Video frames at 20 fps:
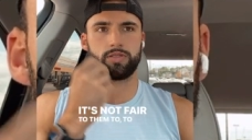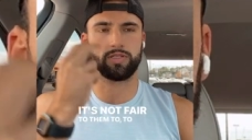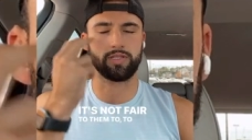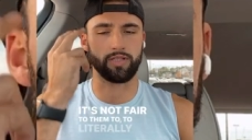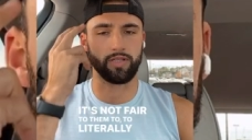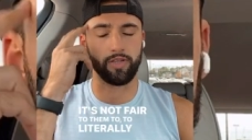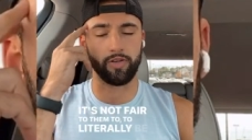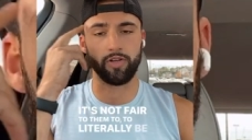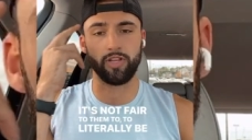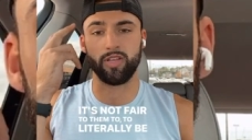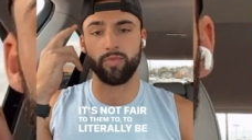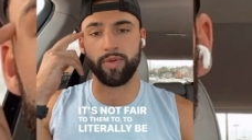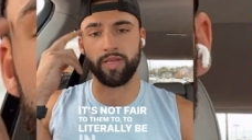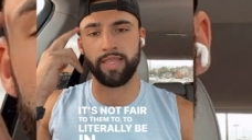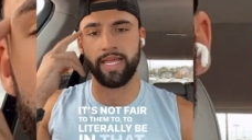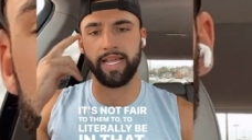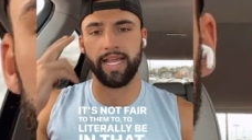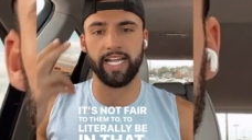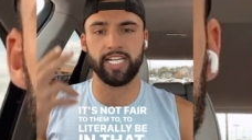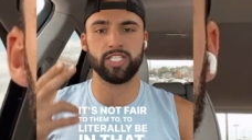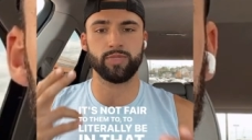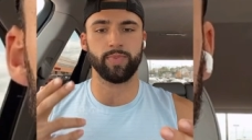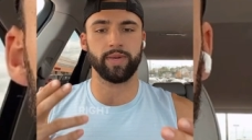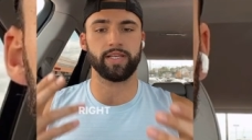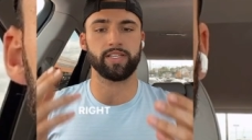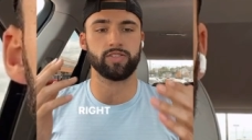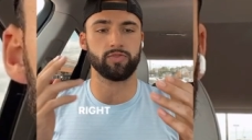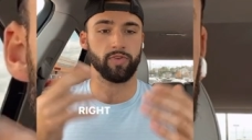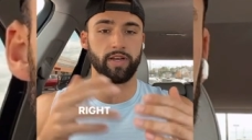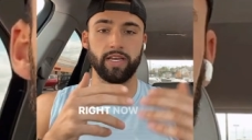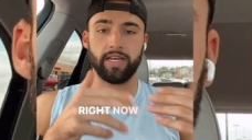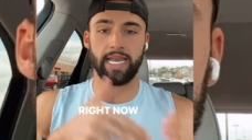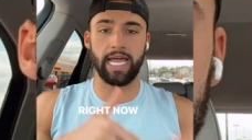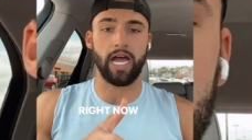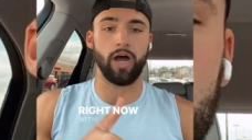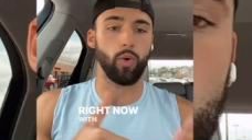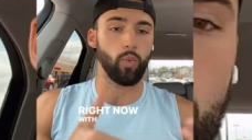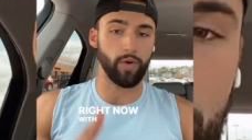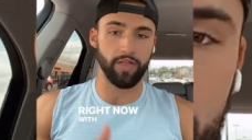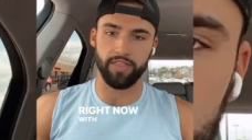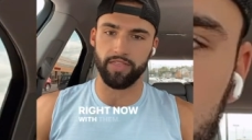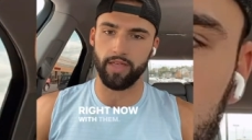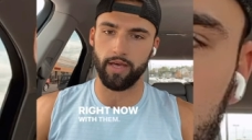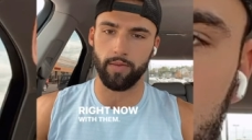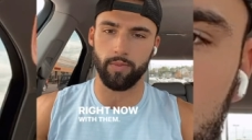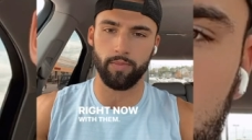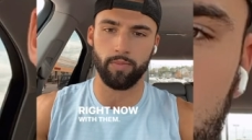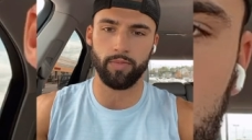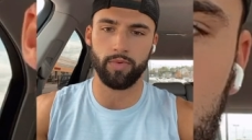to literally be in that headspace right now with them.